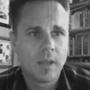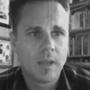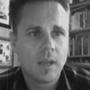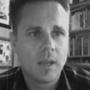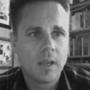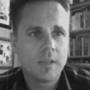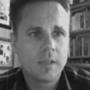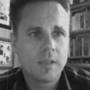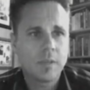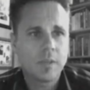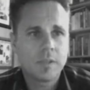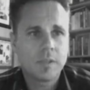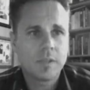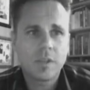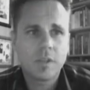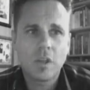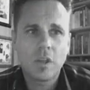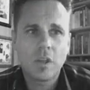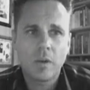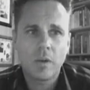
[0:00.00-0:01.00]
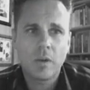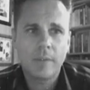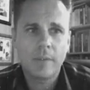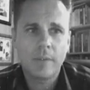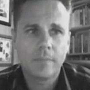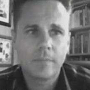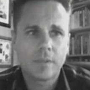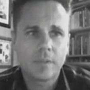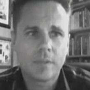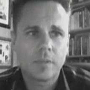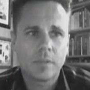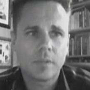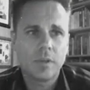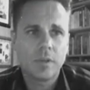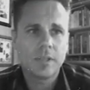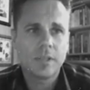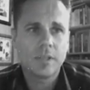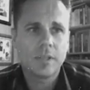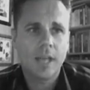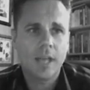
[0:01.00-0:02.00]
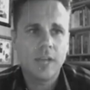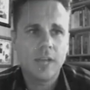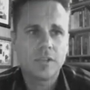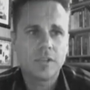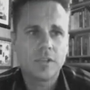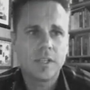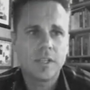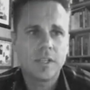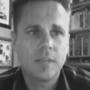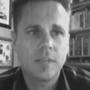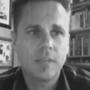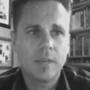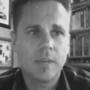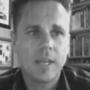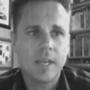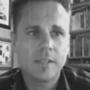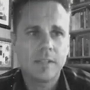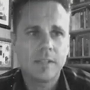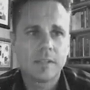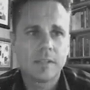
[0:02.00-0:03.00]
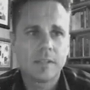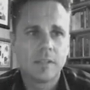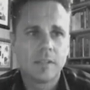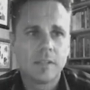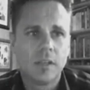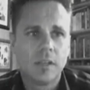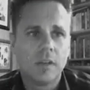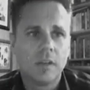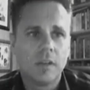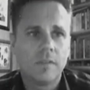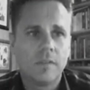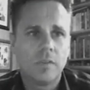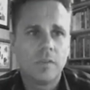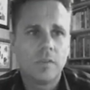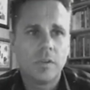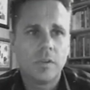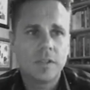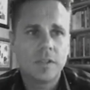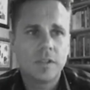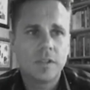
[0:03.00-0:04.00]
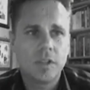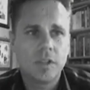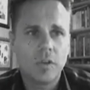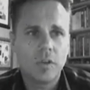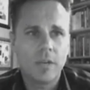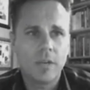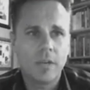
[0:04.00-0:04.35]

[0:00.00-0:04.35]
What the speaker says: So it's secure, so we're using HTTPS for the security